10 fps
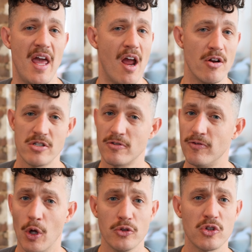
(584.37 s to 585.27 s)
air just
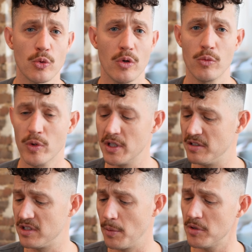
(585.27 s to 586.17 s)
flows through it really
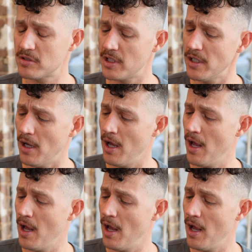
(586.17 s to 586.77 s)
seamlessly.